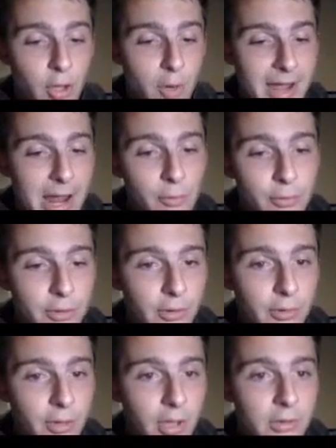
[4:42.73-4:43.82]
know how they're going to
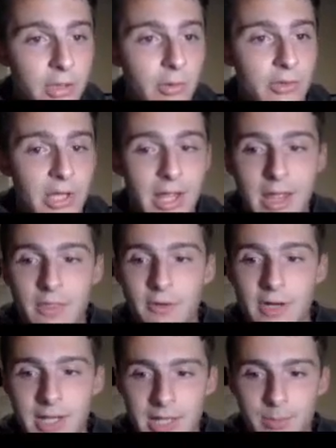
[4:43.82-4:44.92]
earn $100. They're
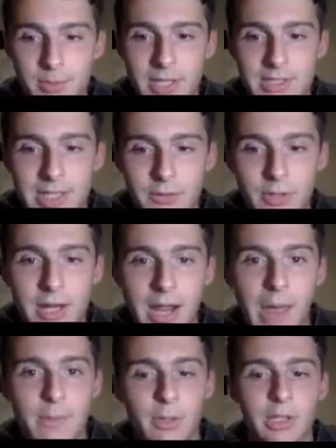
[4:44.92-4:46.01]
not going to put that together,
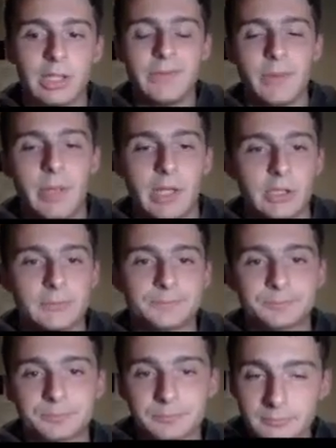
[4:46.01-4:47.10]
and they're going to leave the page.
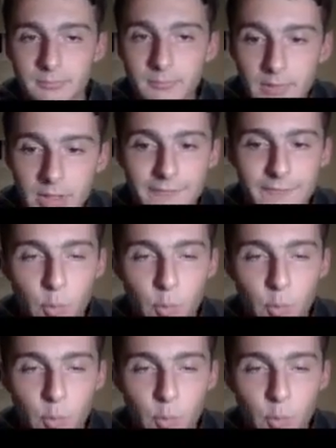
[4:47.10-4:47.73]
If you